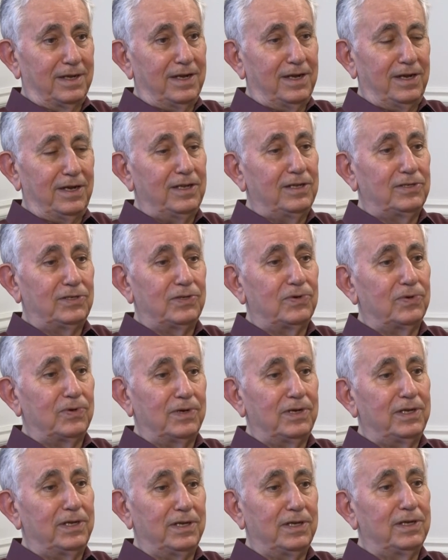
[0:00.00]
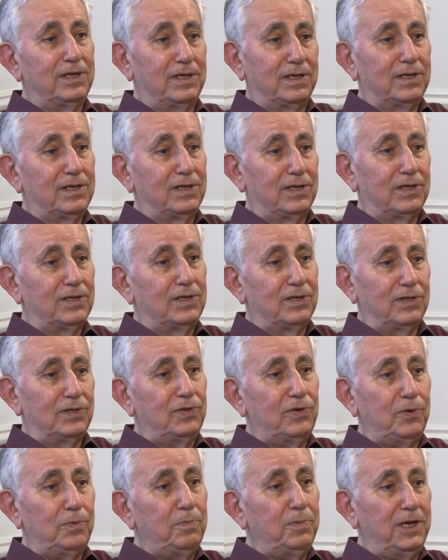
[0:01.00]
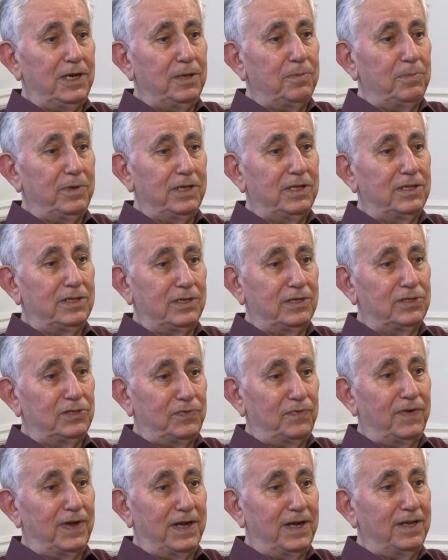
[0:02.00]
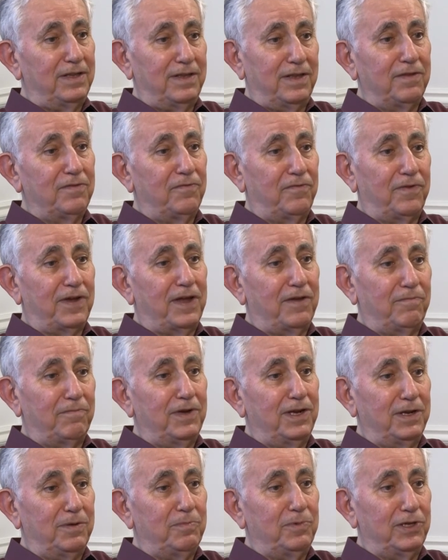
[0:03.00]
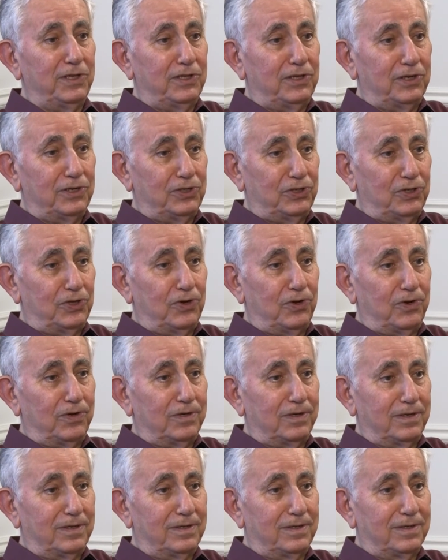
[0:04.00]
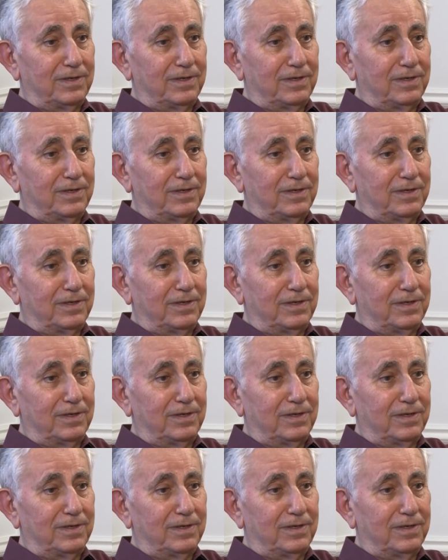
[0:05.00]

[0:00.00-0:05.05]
and it's only two millimeters wide and five millimeters long.